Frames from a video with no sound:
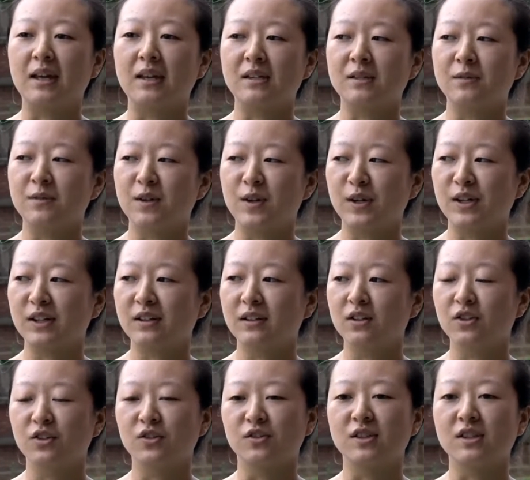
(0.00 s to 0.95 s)
It's very
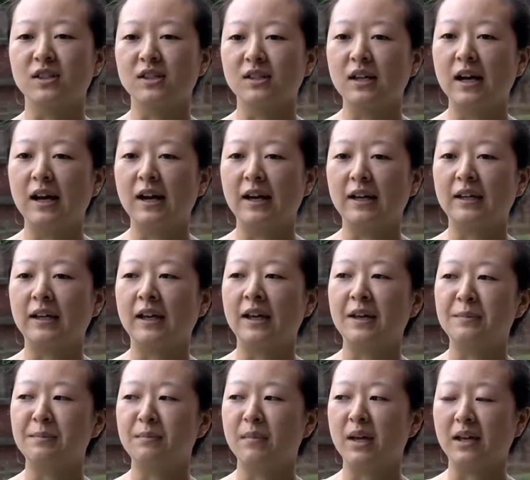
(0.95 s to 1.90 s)
good. I
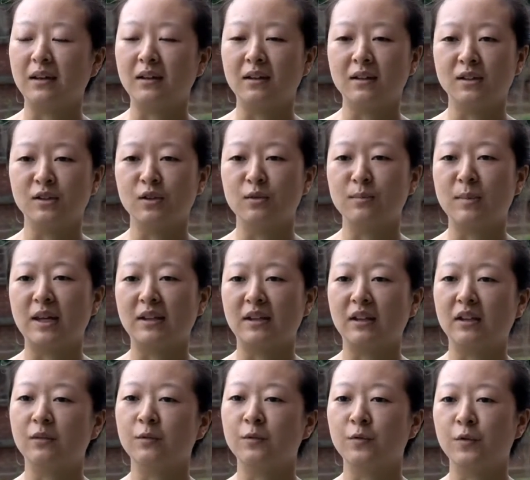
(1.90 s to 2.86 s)
can make so
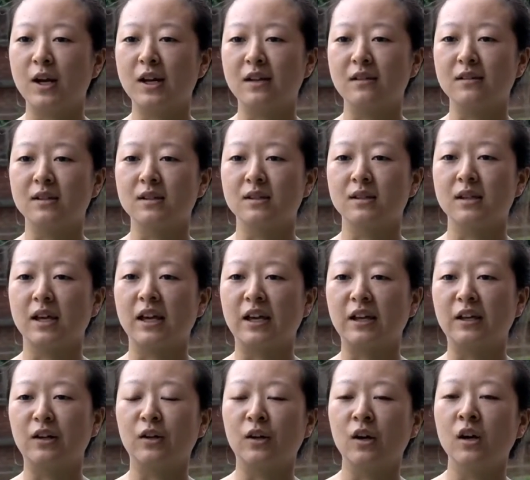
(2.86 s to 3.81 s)
many friends
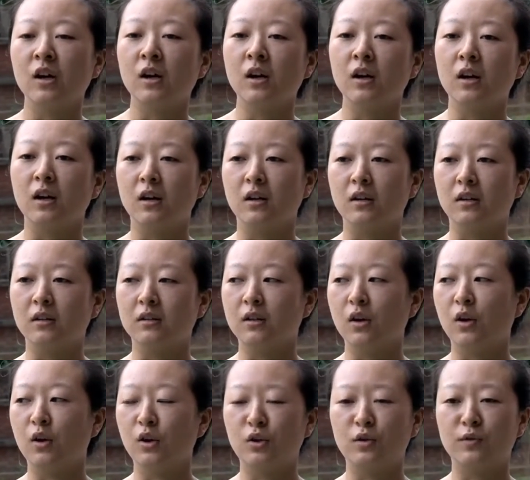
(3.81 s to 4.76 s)
in
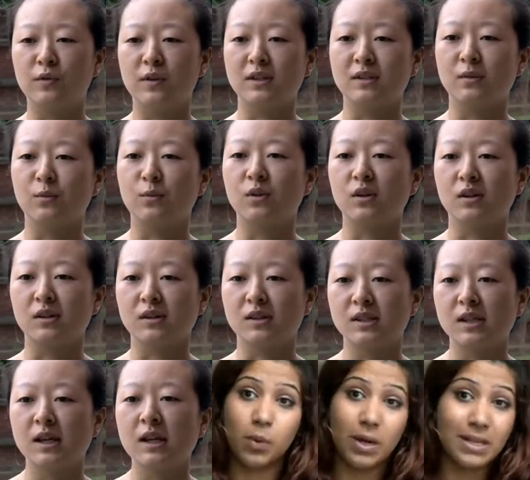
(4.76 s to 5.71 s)
all over the world.
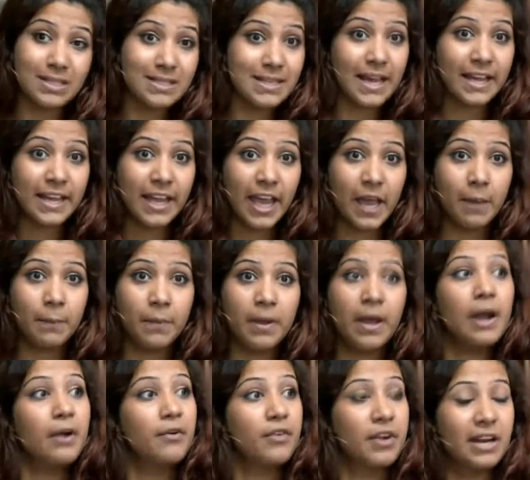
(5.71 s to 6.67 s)
Once I came
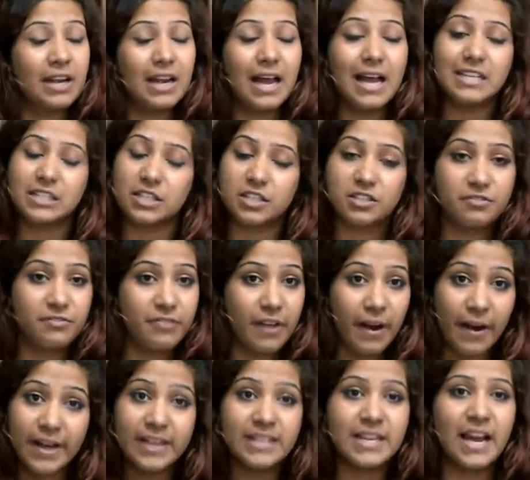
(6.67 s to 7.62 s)
here, I realized it's
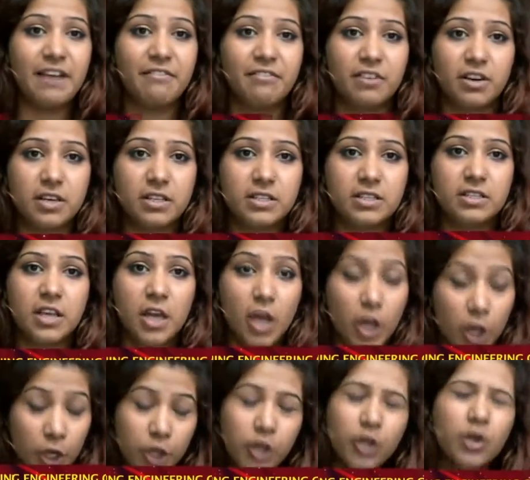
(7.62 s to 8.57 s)
very diverse.
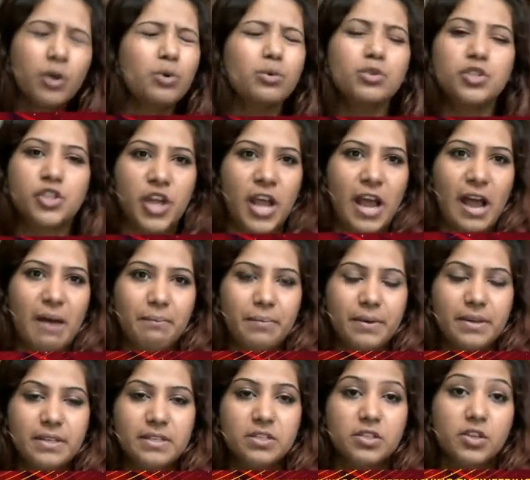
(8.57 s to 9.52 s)
Huge
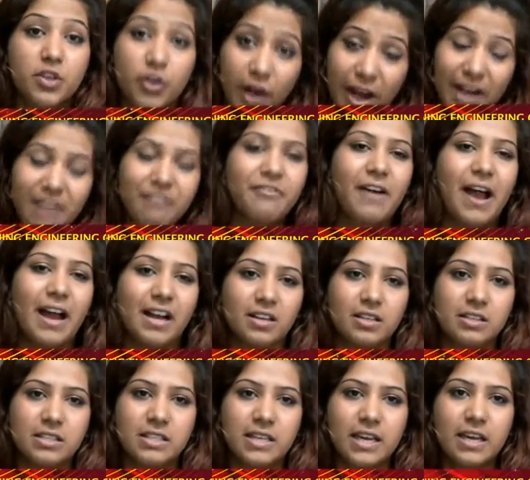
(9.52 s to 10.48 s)
campus, great
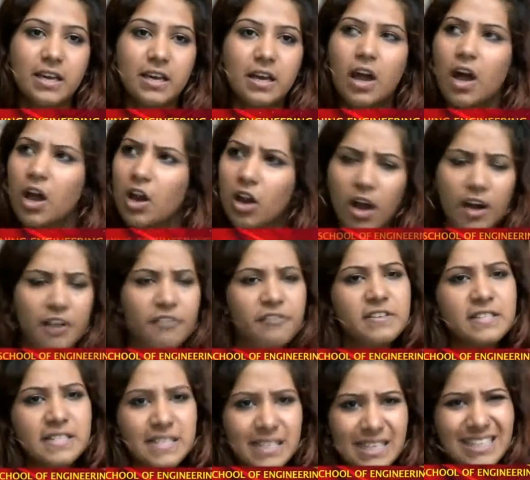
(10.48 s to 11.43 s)
faculty, a lot of
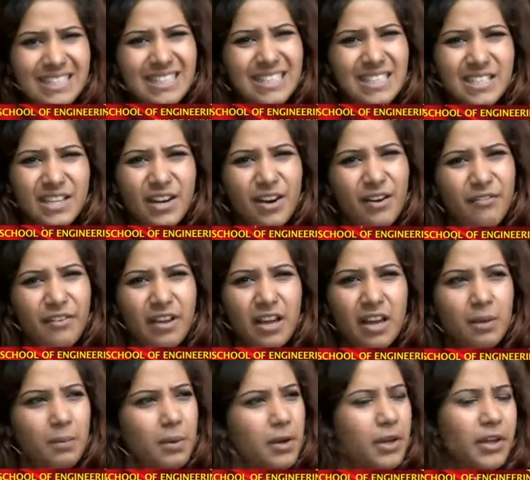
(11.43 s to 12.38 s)
facilities are
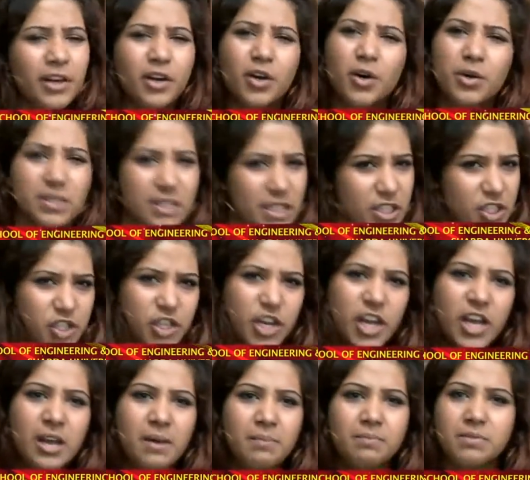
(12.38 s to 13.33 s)
available. You can go to the
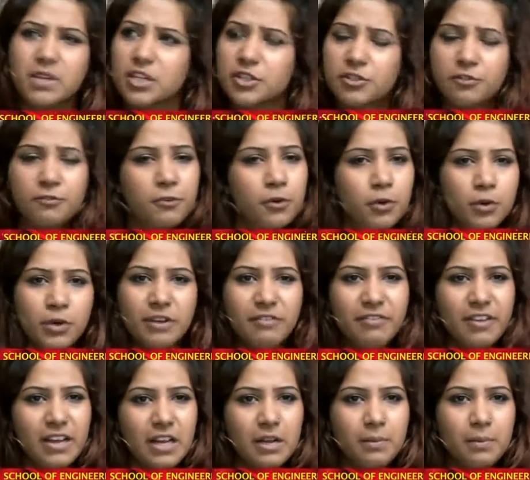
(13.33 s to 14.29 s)
gym, there's food
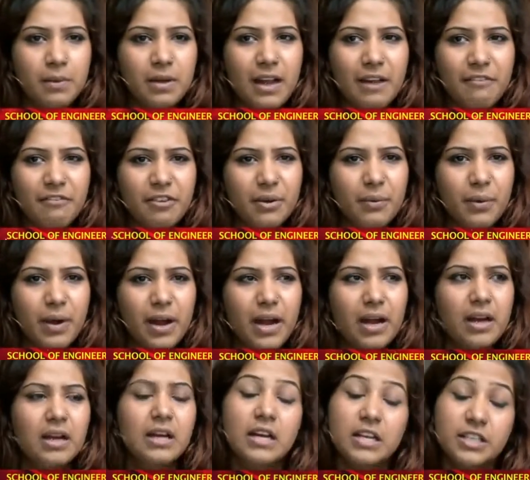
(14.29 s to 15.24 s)
available
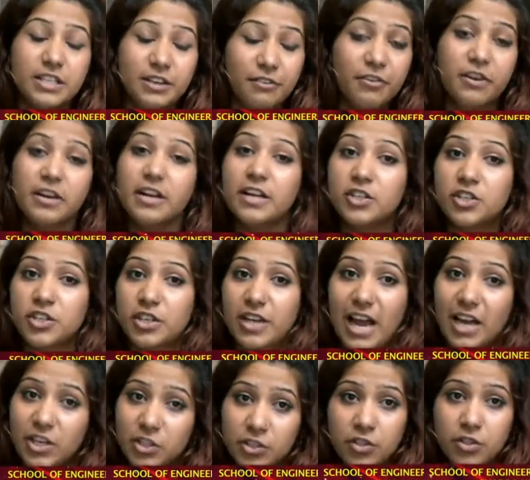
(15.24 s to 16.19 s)
everywhere. Different
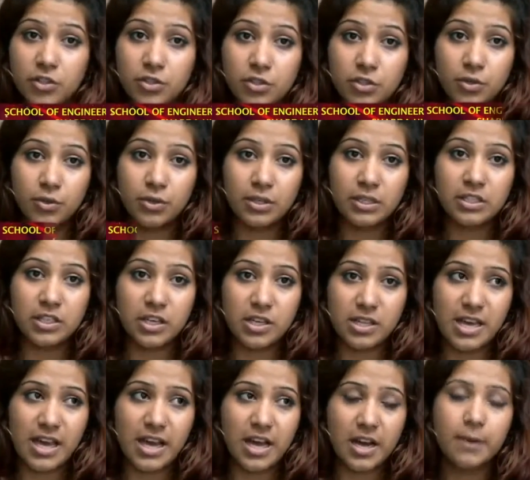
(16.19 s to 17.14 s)
international students
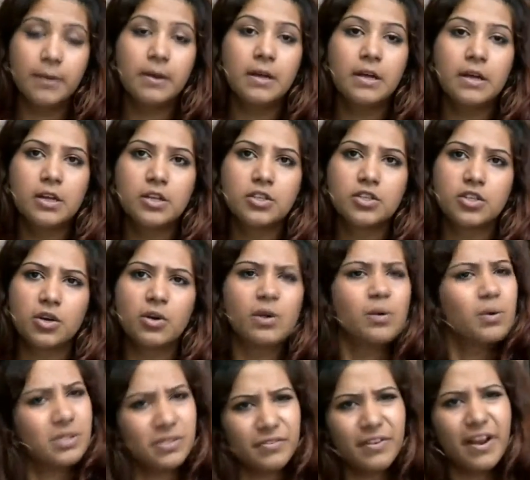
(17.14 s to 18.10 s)
are there.
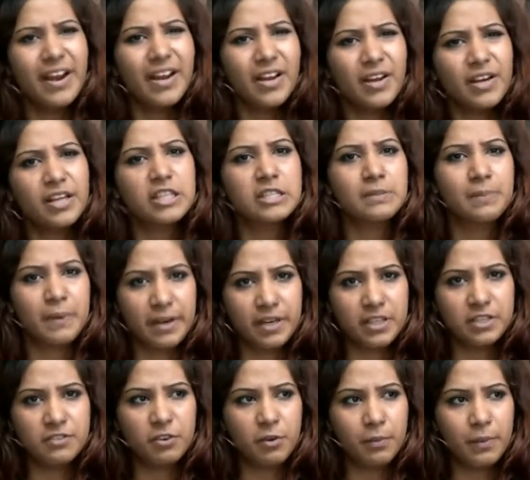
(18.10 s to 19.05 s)
So it was a very good
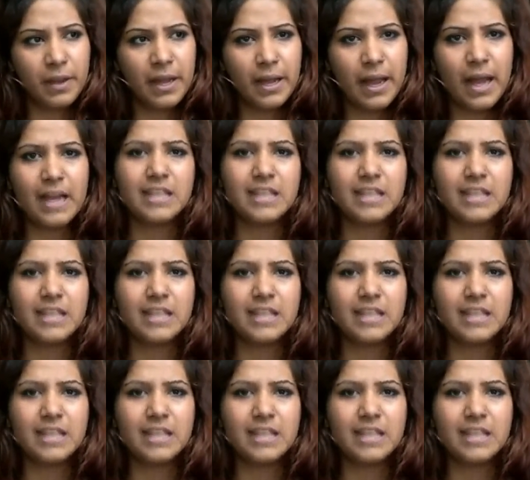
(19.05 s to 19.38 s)
experience for me.